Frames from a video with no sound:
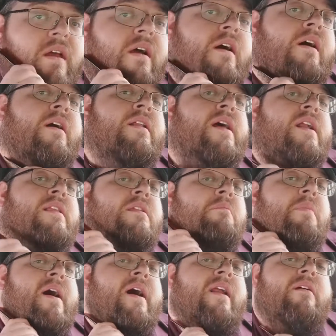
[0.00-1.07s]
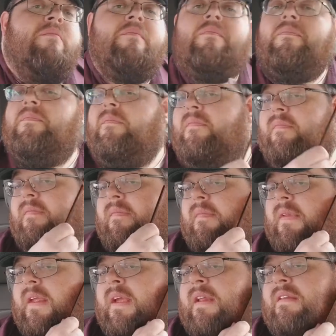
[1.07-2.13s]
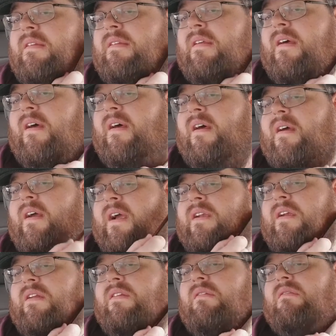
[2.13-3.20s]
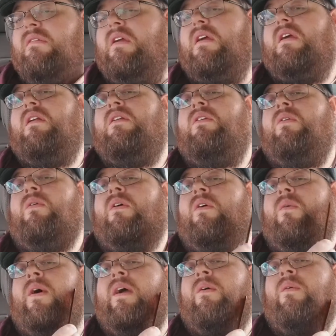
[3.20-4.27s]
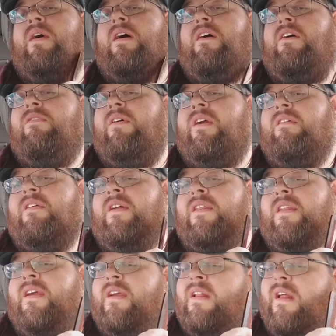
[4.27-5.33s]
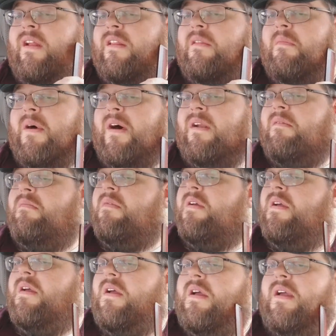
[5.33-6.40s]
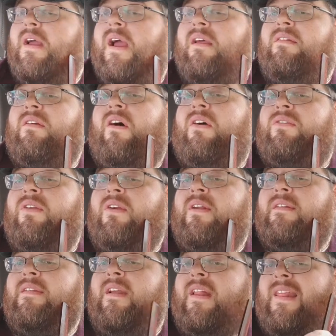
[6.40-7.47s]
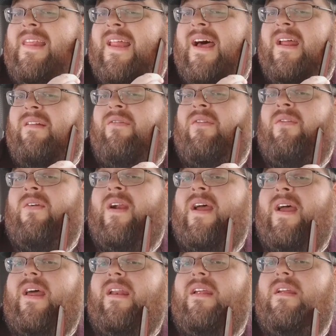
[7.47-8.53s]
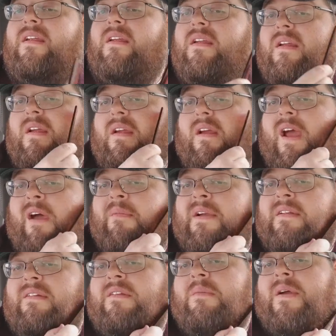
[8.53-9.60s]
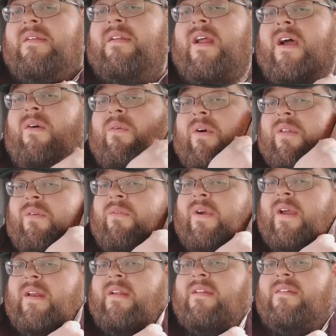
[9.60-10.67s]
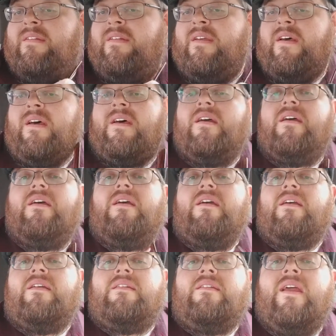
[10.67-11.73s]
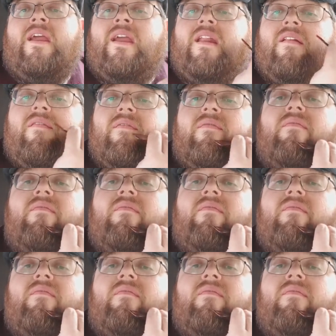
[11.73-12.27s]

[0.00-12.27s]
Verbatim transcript: Uh, down at the bottom, it's uh, actually doing quite well, very, very thick down at the bottom. As Also, you can see a lot of red. I'm actually surprised at how well the red is uh, staying.